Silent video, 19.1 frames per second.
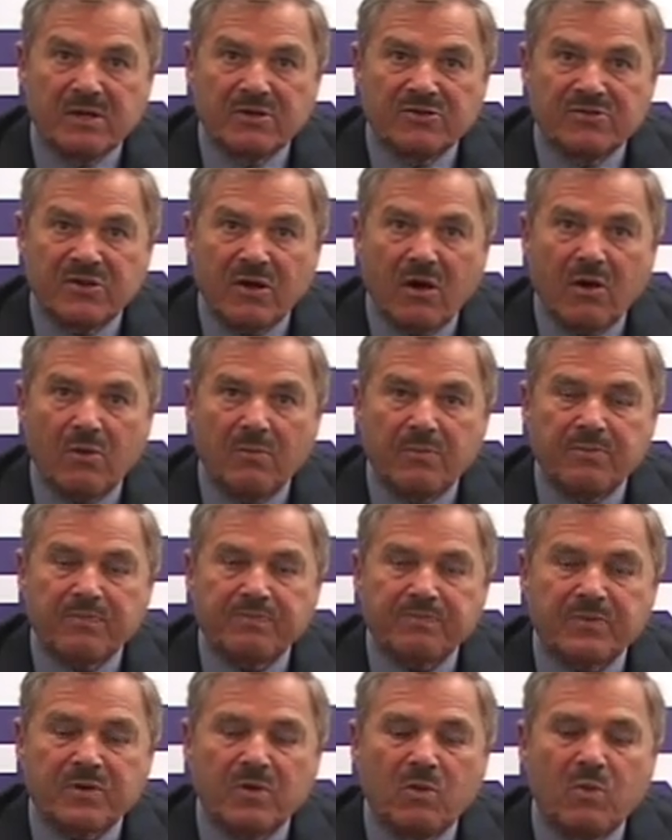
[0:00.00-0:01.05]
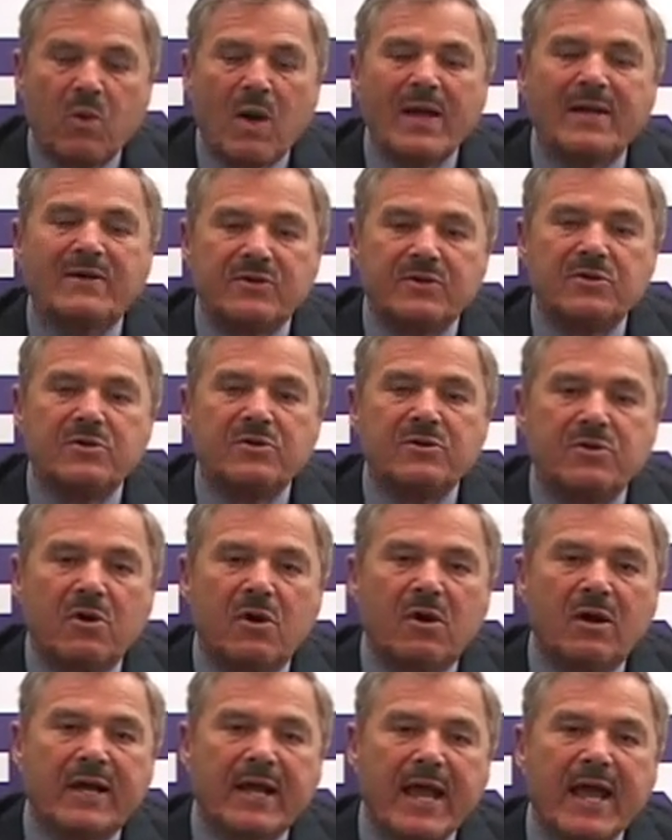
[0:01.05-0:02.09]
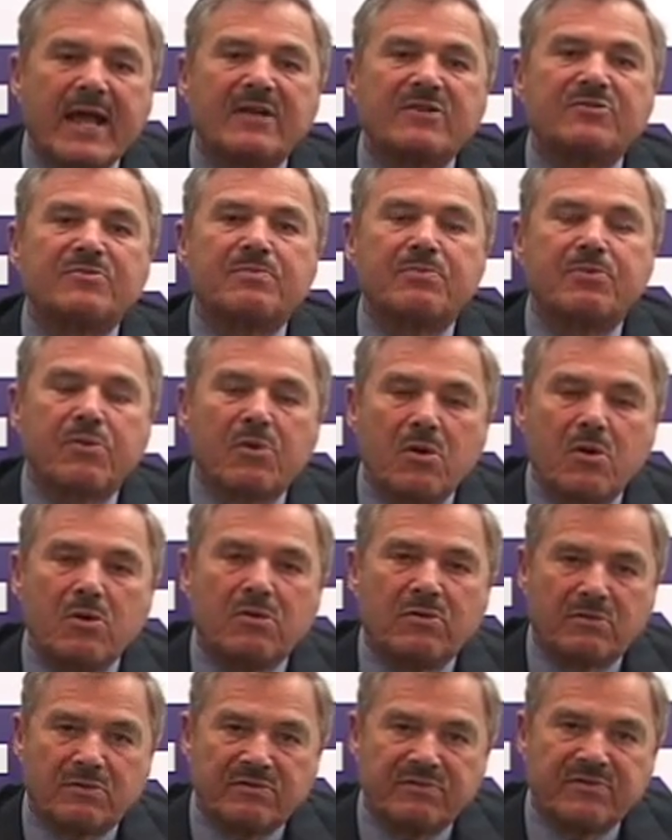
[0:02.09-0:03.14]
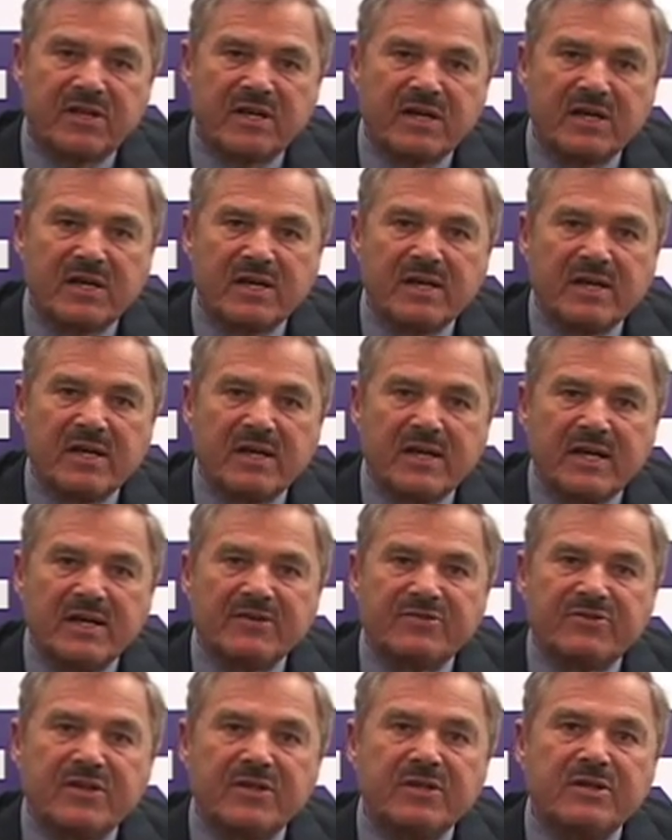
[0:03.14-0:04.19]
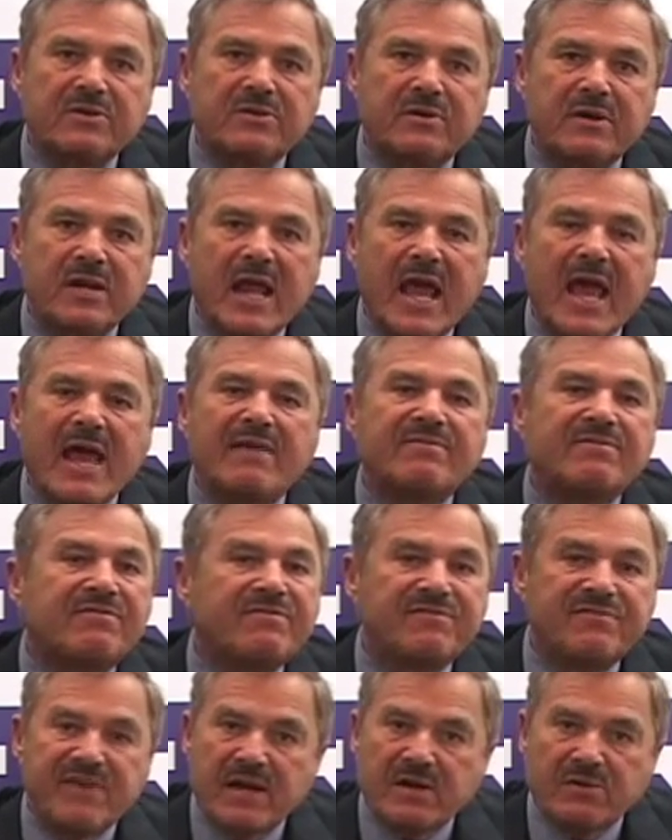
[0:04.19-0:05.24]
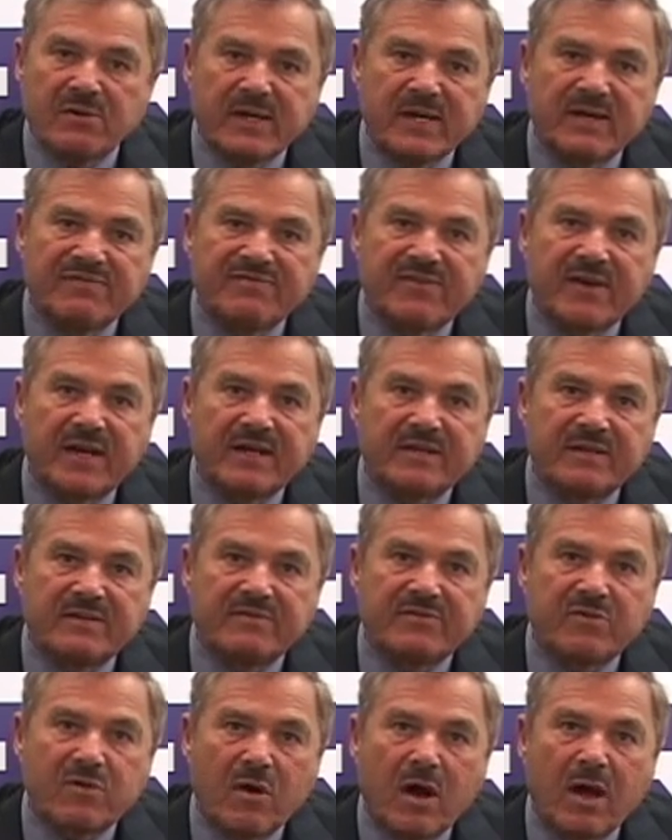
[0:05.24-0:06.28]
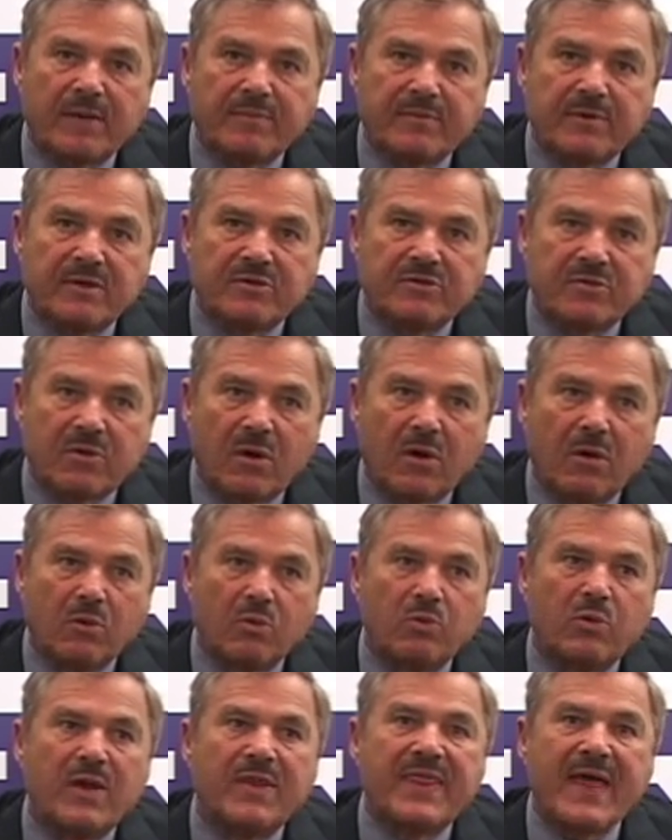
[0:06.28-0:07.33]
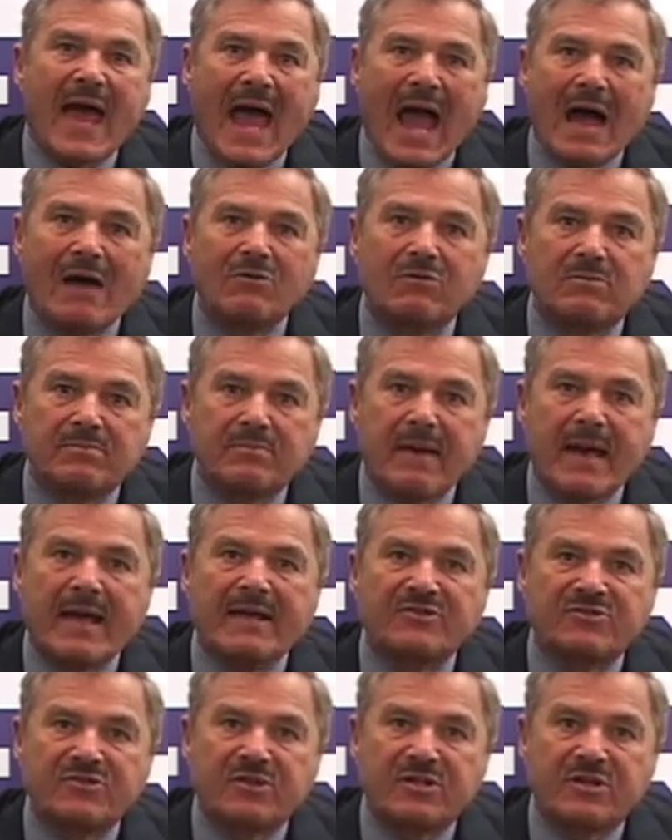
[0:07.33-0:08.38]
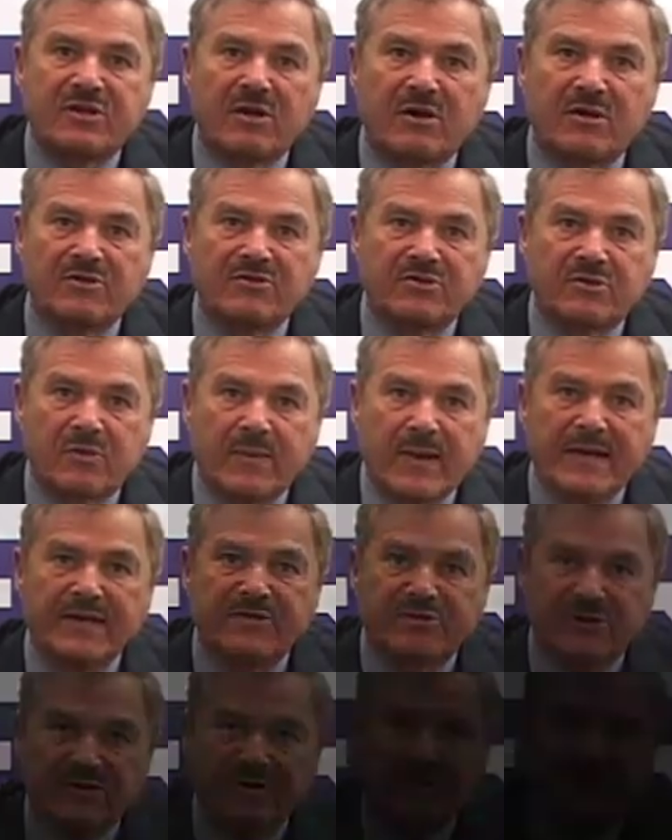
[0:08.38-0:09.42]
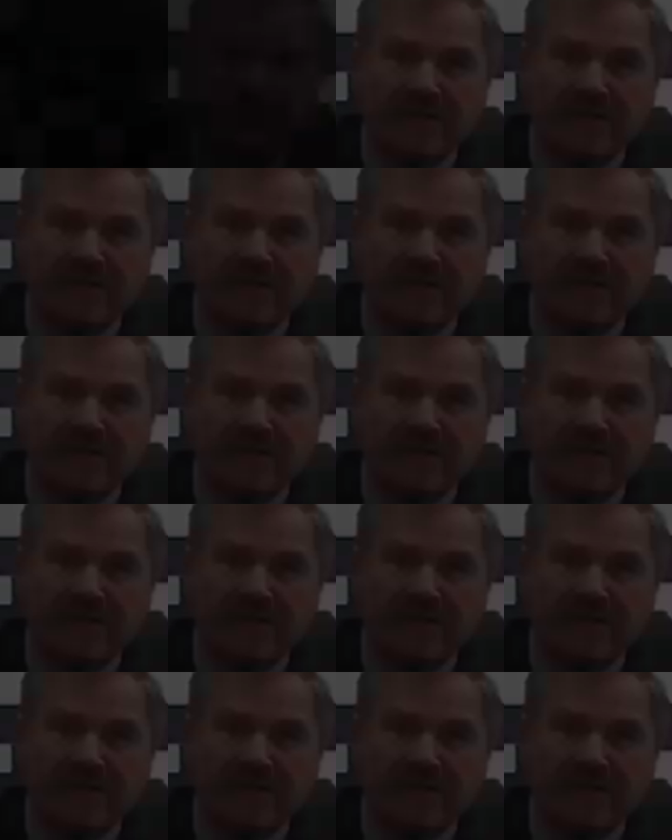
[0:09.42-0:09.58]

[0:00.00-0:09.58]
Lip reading: So what New York has proved is that you can have very effective crime control without mass incarceration.